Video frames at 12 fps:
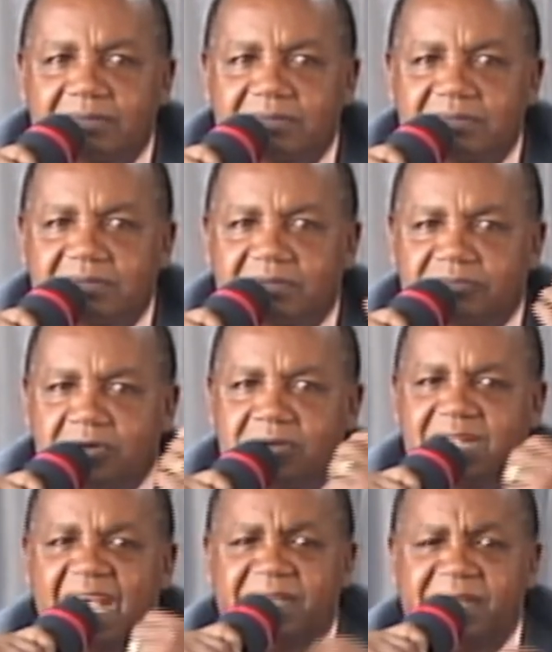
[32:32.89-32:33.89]
You've
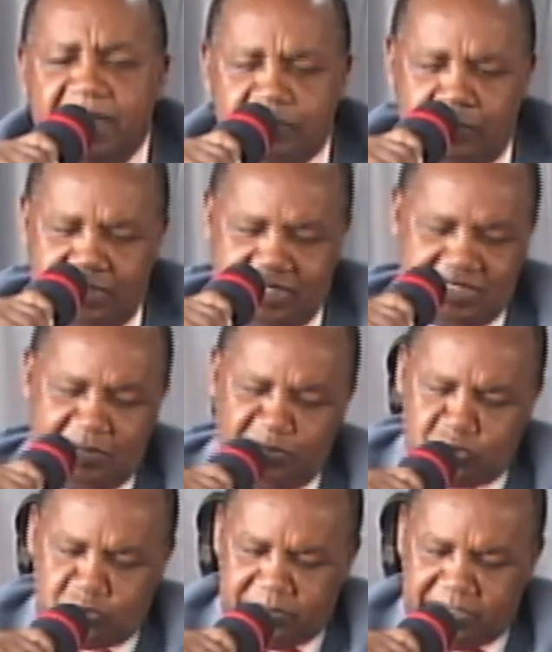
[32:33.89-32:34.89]
not hidden what is
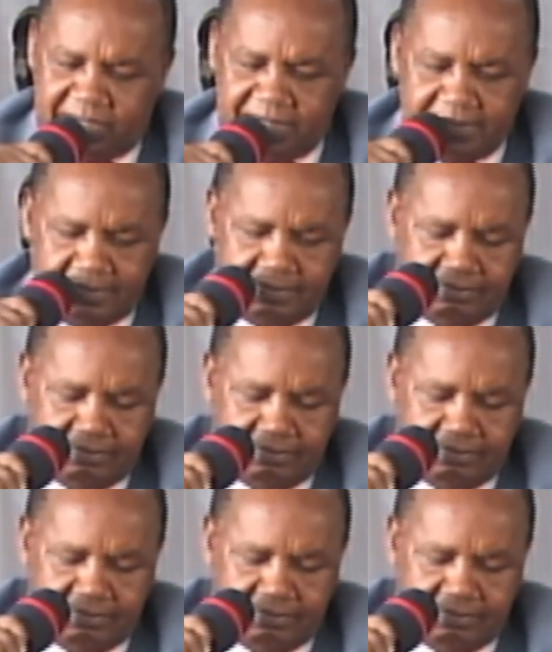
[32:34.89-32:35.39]
supposed to be hidden.